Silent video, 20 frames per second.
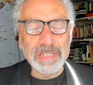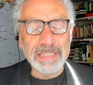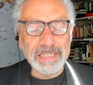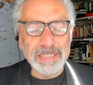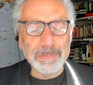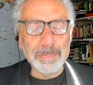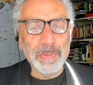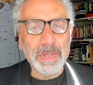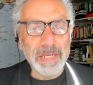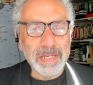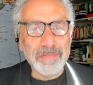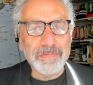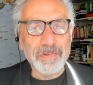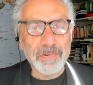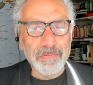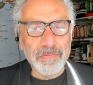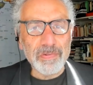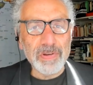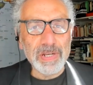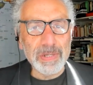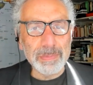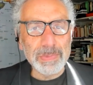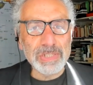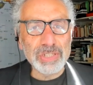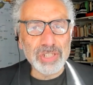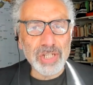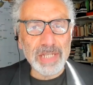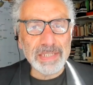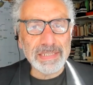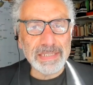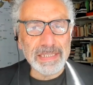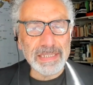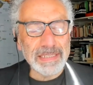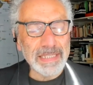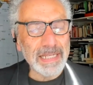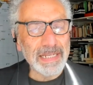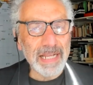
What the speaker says: to speak for freedom and justice,